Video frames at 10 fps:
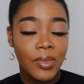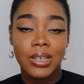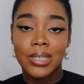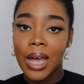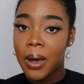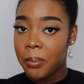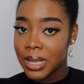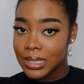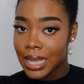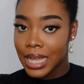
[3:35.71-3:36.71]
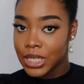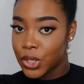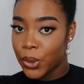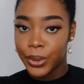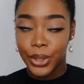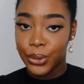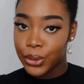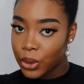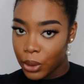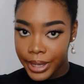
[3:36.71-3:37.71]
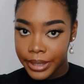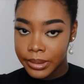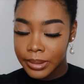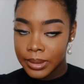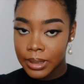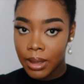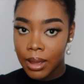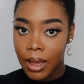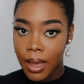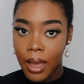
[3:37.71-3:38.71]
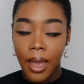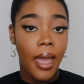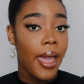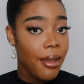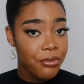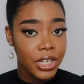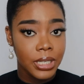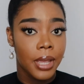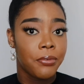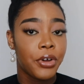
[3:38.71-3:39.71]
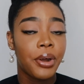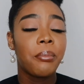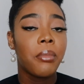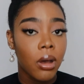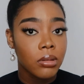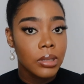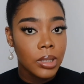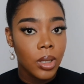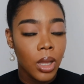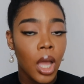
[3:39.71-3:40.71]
scalp massage with a good oil every day for a month,